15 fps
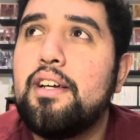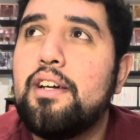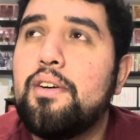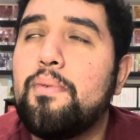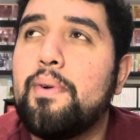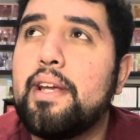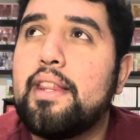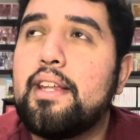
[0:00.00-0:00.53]

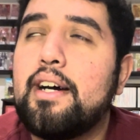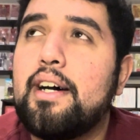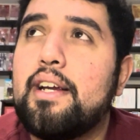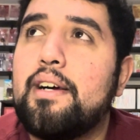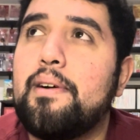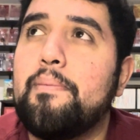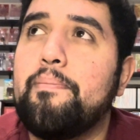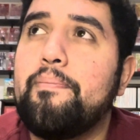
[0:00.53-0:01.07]
we
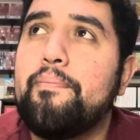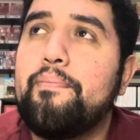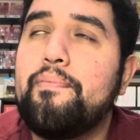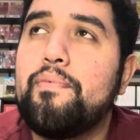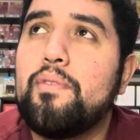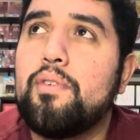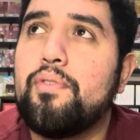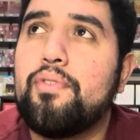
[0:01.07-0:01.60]
thought,
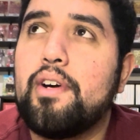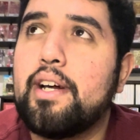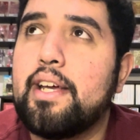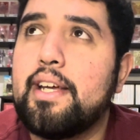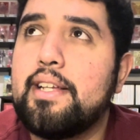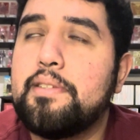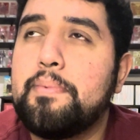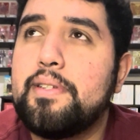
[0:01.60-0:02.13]
well, fuck
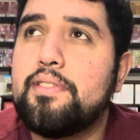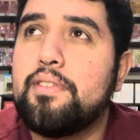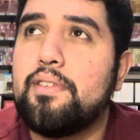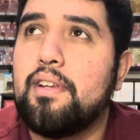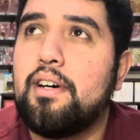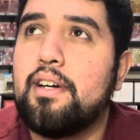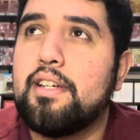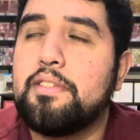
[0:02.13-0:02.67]
it, it's been so
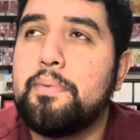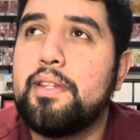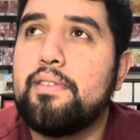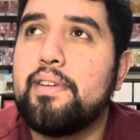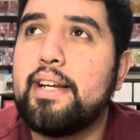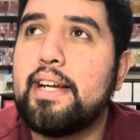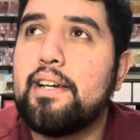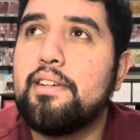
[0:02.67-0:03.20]
long, it's been
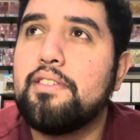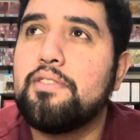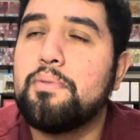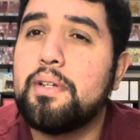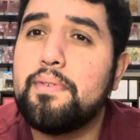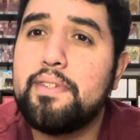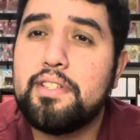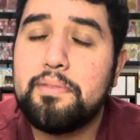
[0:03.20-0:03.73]
3 years, what
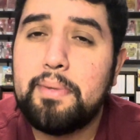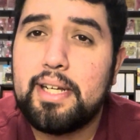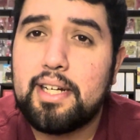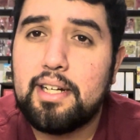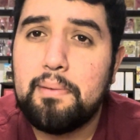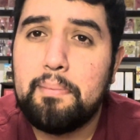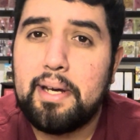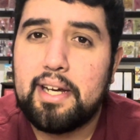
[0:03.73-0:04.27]
if we just made a
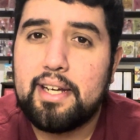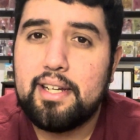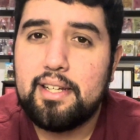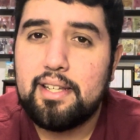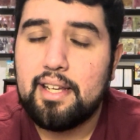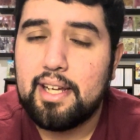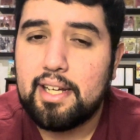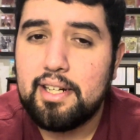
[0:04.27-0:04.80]
comeback,
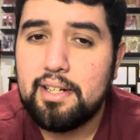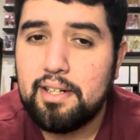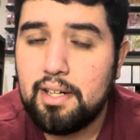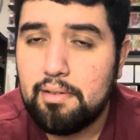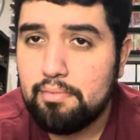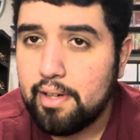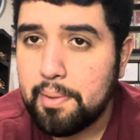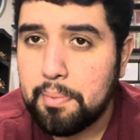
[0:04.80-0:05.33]
like a
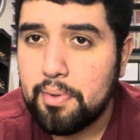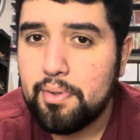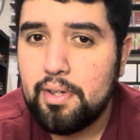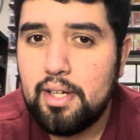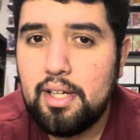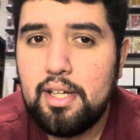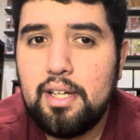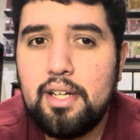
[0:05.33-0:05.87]
reboot?
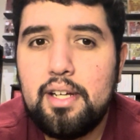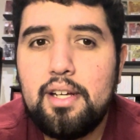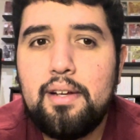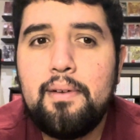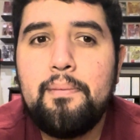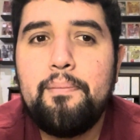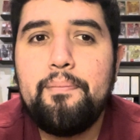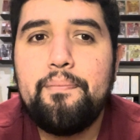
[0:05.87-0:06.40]

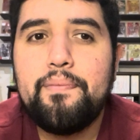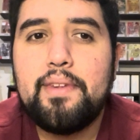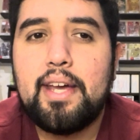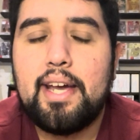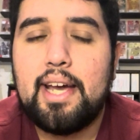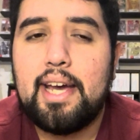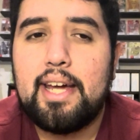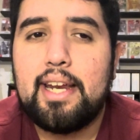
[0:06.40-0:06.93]

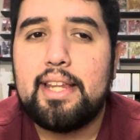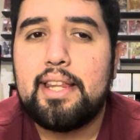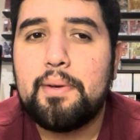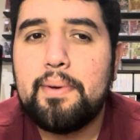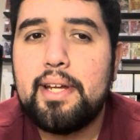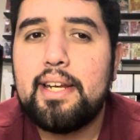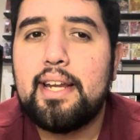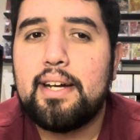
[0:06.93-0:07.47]
And I think
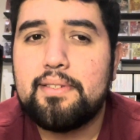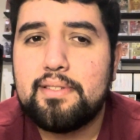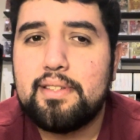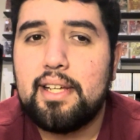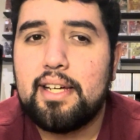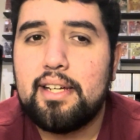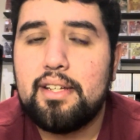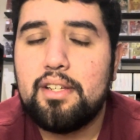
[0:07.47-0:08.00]
we announced
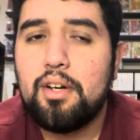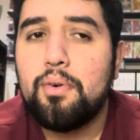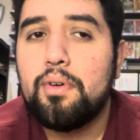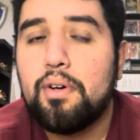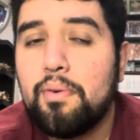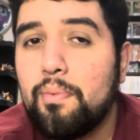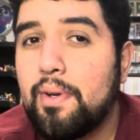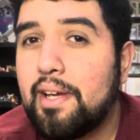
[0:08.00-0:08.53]
that.
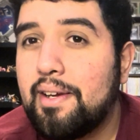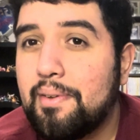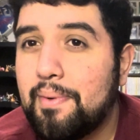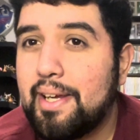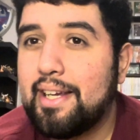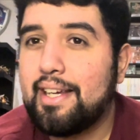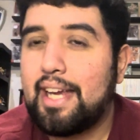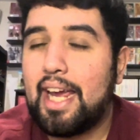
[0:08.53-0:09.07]
No,
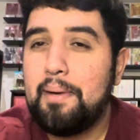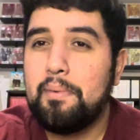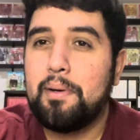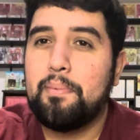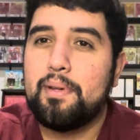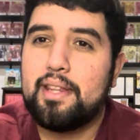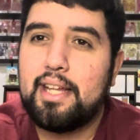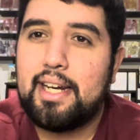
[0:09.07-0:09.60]
we came up
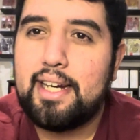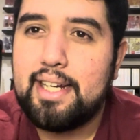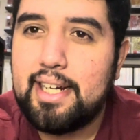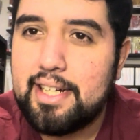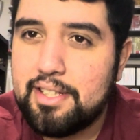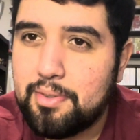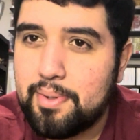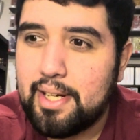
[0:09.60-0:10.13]
with that idea
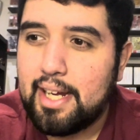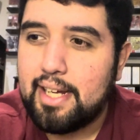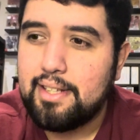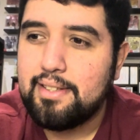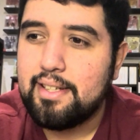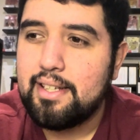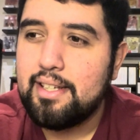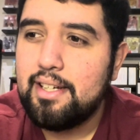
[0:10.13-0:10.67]
in
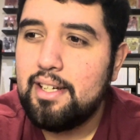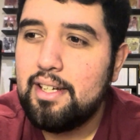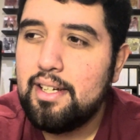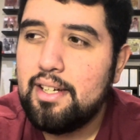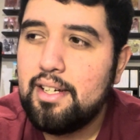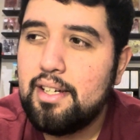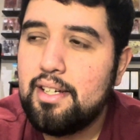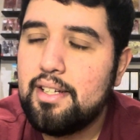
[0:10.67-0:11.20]
2018.
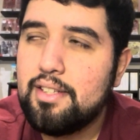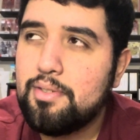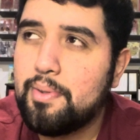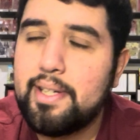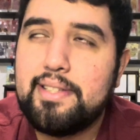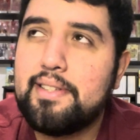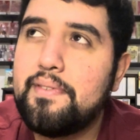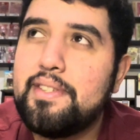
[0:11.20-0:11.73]

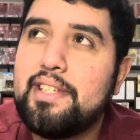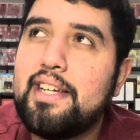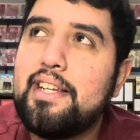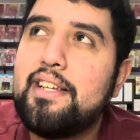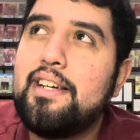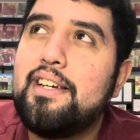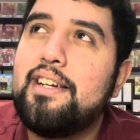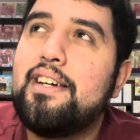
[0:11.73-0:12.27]

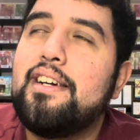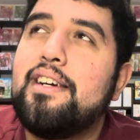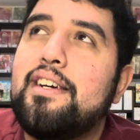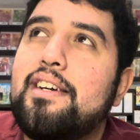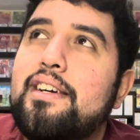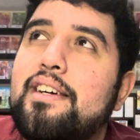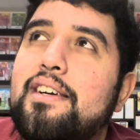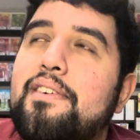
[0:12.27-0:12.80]
2017?
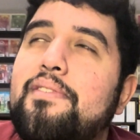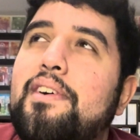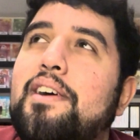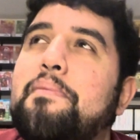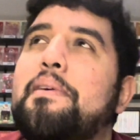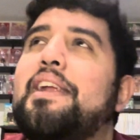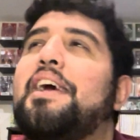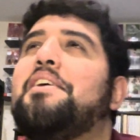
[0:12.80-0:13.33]
Fuck,
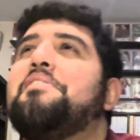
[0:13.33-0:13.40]
man, I don't